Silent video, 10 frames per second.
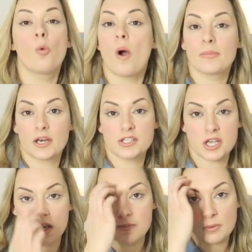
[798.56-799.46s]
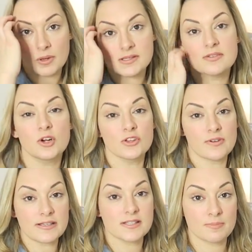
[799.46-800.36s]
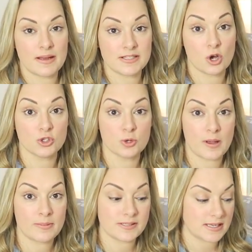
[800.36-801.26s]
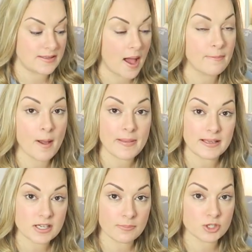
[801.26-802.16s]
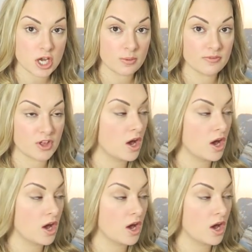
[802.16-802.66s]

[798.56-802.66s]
or what I'm going to do. But once I've got the rest of the bedding on, you'll be able to see that. But I picked up two of